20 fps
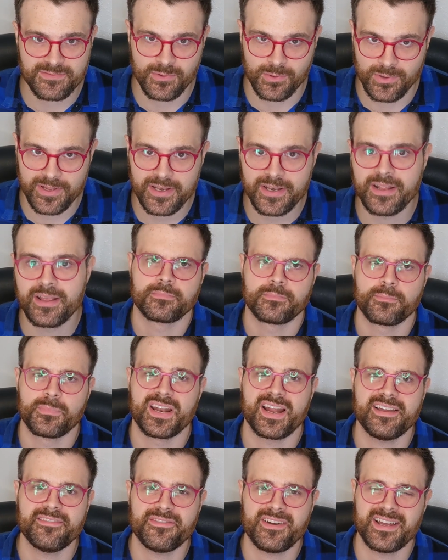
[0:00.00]
for it, but
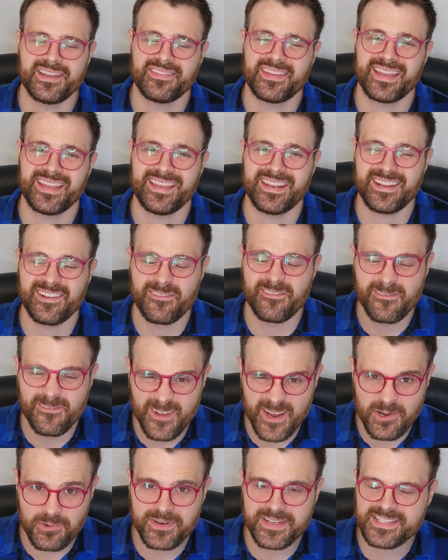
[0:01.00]
I find that getting
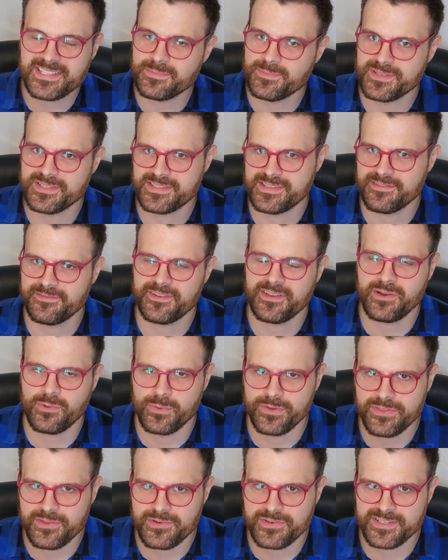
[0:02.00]
very specific
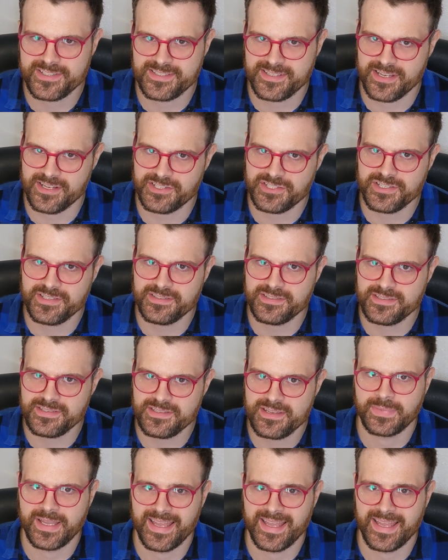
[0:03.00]
with your discussions